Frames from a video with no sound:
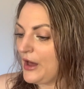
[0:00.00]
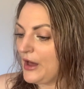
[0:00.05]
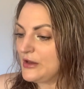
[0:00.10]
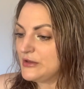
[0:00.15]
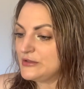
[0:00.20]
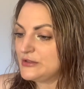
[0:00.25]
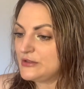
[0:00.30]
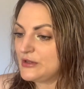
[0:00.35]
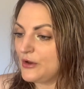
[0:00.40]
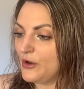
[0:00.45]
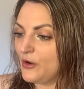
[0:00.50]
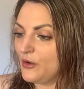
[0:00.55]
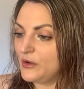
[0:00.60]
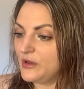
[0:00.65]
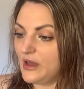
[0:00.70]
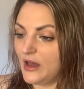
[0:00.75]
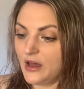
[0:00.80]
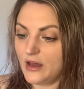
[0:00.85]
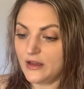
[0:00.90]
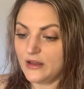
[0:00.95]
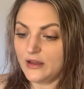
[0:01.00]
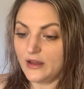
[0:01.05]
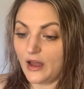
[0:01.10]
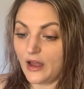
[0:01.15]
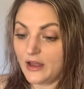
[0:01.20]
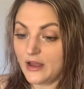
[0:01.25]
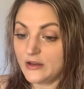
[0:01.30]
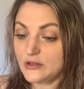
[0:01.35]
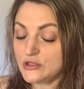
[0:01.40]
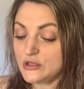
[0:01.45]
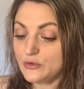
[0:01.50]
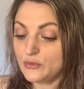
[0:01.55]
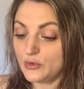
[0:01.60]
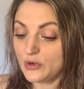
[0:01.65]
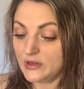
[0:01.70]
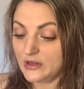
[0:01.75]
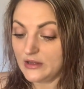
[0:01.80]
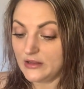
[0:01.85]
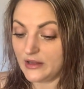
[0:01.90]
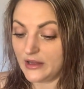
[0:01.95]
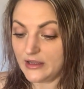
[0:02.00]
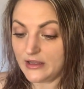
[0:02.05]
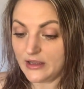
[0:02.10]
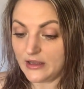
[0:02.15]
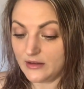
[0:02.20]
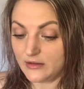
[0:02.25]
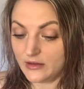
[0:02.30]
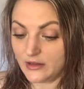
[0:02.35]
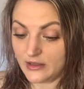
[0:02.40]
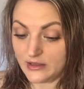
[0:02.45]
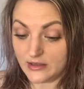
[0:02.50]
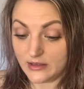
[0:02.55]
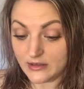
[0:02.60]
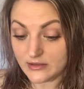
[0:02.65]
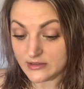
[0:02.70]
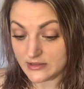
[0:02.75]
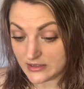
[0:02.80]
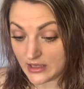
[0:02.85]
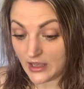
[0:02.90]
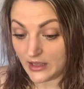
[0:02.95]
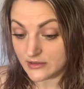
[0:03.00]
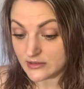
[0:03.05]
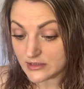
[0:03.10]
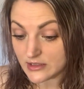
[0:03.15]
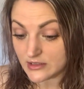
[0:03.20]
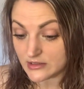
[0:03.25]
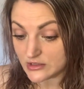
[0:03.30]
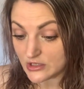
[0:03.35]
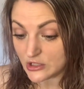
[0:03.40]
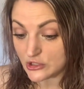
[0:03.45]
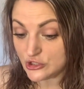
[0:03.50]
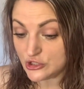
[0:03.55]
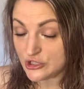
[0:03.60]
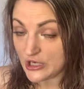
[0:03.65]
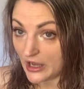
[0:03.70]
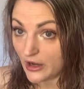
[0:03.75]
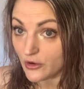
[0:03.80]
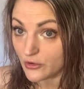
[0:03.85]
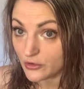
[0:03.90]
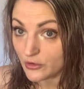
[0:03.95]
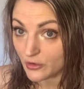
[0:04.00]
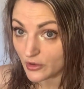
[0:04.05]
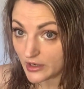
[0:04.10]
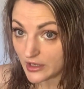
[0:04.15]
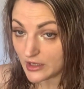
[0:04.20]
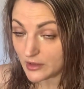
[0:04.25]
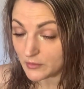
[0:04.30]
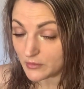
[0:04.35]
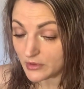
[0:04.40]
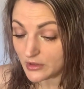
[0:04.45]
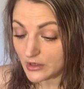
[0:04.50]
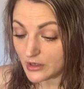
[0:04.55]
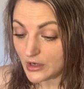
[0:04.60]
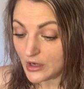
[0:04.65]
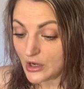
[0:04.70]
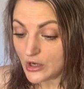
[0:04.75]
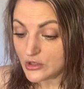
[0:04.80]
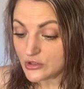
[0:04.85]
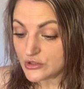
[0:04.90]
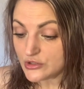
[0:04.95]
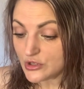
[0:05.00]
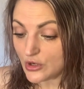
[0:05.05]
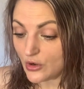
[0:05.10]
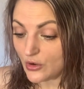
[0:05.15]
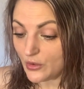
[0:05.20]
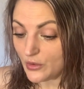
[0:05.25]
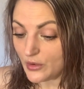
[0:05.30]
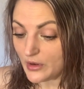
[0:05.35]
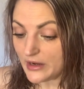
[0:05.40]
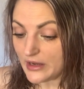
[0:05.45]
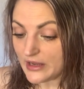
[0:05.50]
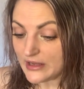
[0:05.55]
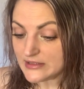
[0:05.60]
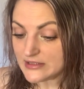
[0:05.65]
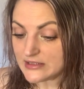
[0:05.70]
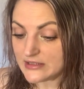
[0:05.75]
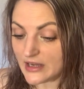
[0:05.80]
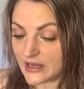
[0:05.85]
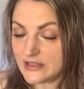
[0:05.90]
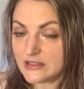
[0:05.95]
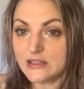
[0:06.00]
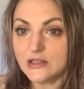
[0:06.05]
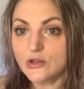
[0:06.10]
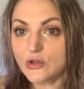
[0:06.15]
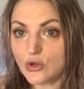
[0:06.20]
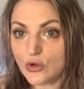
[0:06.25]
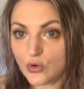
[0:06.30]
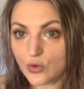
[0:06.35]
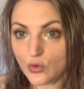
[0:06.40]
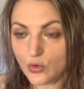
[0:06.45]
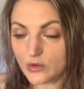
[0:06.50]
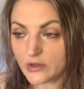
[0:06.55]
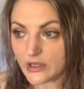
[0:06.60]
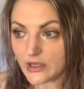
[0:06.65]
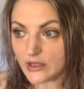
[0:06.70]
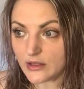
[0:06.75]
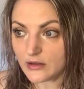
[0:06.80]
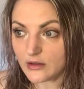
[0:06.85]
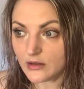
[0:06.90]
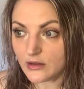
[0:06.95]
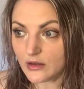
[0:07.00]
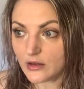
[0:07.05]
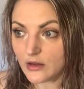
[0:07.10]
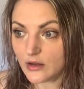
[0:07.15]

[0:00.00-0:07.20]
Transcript: So yeah, I actually really like it. Like it says it's a gel cream, so it's nice and cooling